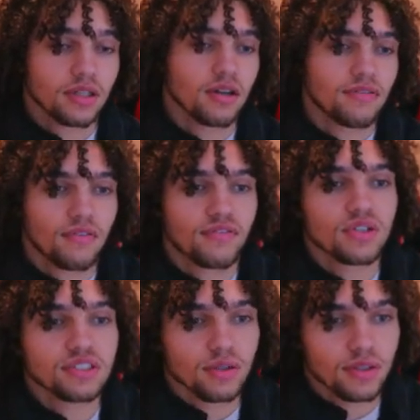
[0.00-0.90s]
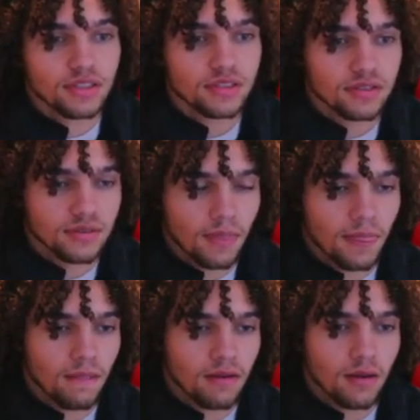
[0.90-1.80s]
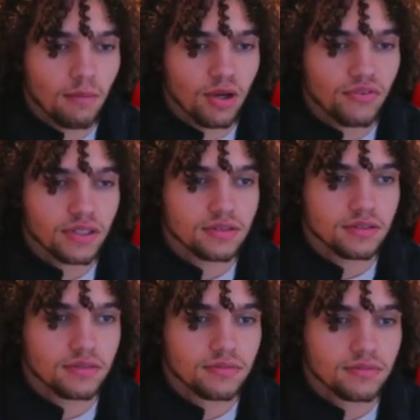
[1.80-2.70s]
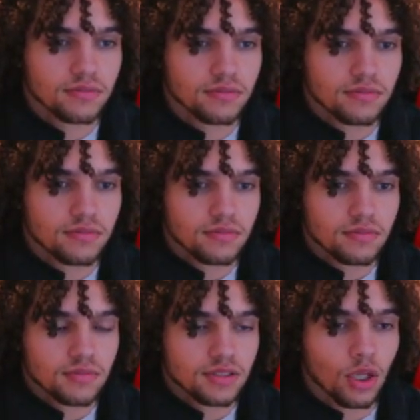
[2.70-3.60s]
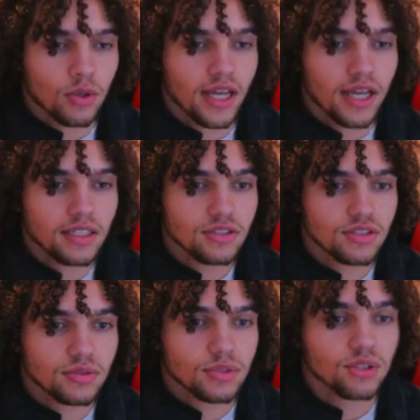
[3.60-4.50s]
get off a free Stone Edge. Perfect. Stone Edge. We do